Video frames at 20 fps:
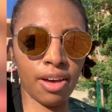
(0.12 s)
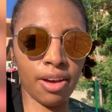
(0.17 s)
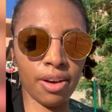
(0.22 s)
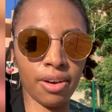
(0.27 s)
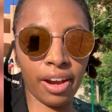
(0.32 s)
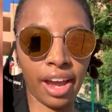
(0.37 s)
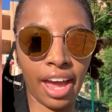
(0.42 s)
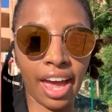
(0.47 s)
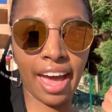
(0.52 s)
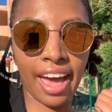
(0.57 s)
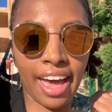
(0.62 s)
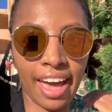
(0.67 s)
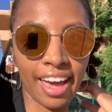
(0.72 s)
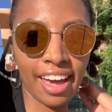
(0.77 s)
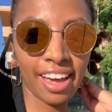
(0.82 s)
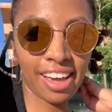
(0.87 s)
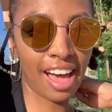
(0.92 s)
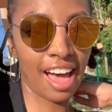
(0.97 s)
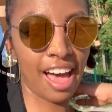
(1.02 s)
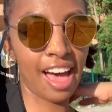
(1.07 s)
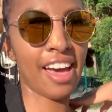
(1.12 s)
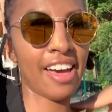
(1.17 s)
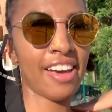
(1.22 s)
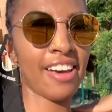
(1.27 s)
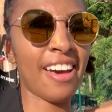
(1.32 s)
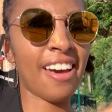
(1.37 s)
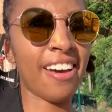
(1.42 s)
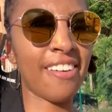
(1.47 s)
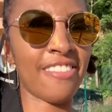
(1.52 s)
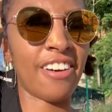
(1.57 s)
Okay,
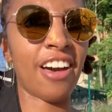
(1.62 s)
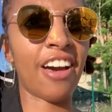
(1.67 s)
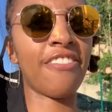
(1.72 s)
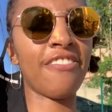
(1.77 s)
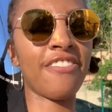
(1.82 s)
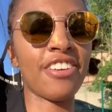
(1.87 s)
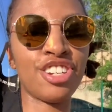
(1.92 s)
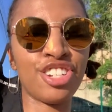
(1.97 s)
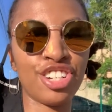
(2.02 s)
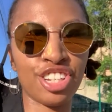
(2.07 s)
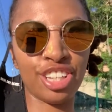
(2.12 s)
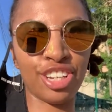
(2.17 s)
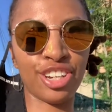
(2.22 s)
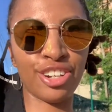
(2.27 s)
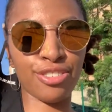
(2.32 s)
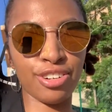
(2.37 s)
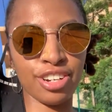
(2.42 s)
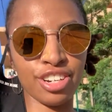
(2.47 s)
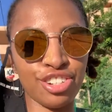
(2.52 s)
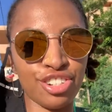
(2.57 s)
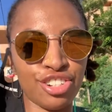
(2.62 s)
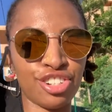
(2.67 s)
I have officially reached